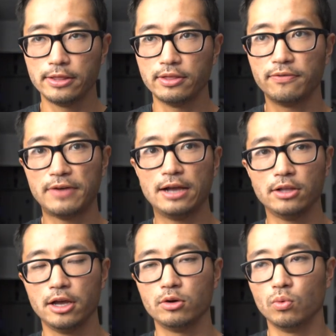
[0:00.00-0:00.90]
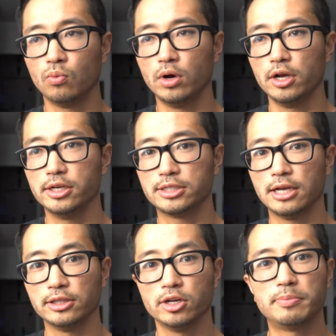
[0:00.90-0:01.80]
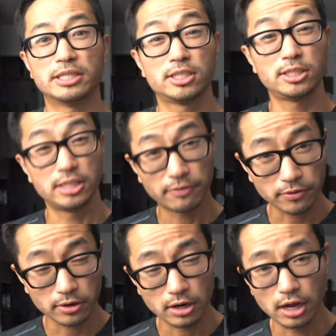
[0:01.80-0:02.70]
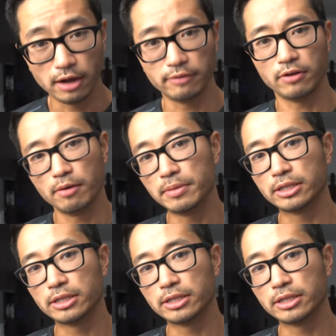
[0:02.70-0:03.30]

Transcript: The Phylon was a little bit stiffer of a